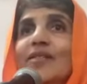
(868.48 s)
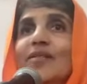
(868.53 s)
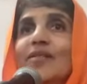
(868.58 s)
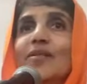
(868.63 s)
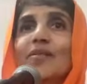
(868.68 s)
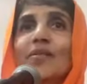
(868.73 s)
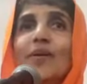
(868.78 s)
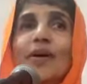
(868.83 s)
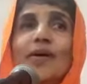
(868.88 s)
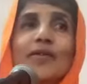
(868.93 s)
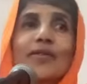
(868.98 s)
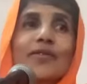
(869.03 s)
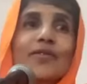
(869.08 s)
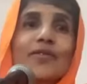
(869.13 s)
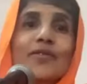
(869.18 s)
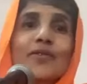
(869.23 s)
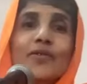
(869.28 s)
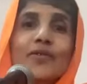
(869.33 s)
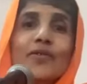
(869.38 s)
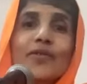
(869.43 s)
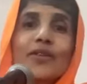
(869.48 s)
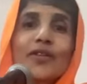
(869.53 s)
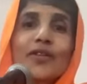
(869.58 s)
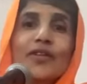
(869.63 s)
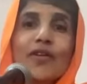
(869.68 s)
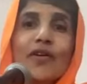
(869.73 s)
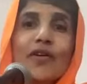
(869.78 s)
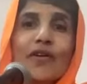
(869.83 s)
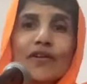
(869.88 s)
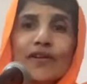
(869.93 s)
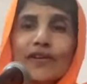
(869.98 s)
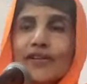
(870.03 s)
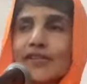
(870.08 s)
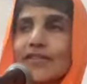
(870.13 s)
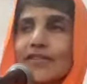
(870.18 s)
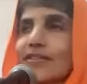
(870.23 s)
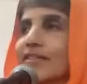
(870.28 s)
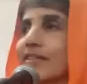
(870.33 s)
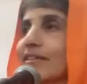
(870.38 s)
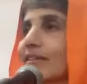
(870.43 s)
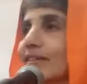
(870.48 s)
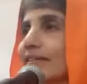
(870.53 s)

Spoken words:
Who wants juicy orange?